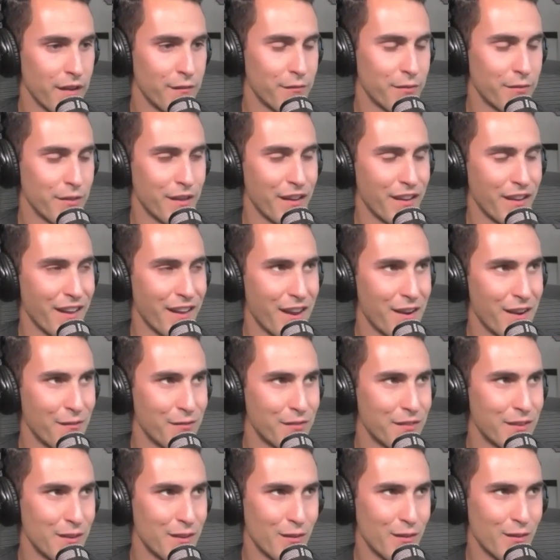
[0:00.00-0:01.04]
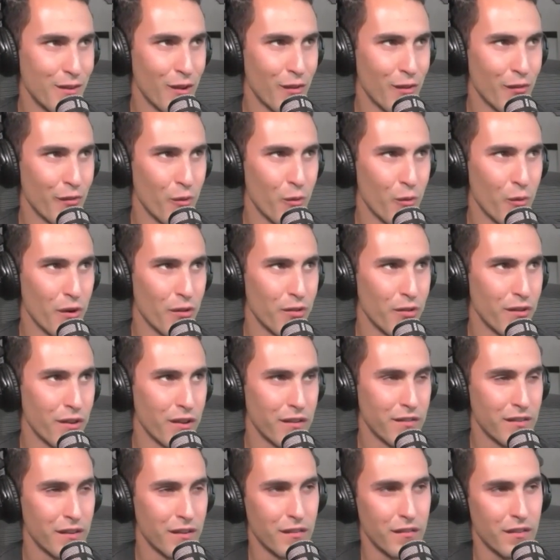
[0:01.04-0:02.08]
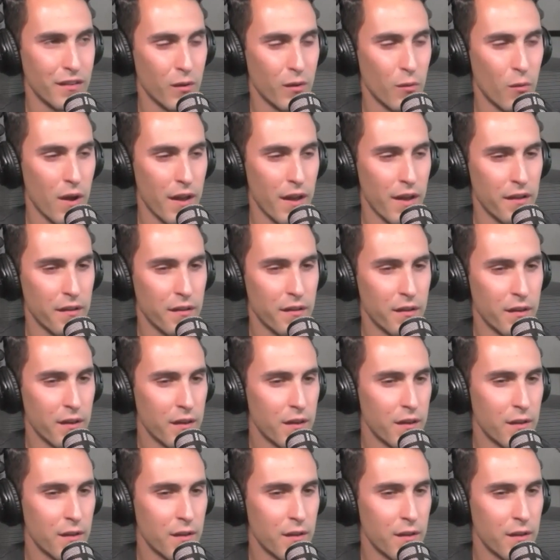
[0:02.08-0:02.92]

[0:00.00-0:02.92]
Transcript: If the NFT is also worthless, and it's like, why